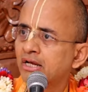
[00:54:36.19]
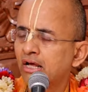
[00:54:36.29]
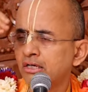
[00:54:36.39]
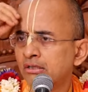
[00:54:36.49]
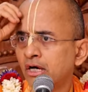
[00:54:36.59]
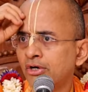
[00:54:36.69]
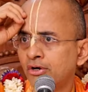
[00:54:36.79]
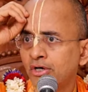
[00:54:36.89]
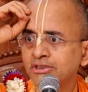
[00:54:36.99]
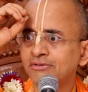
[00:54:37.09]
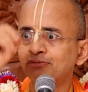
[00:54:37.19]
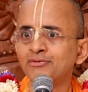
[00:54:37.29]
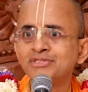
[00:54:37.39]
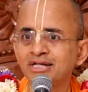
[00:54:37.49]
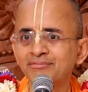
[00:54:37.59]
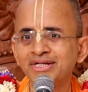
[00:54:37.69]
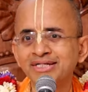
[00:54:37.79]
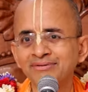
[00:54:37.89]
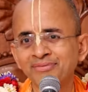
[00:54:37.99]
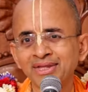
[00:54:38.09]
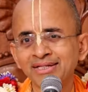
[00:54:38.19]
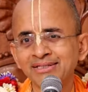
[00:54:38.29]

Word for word: There are hundreds of rules in America.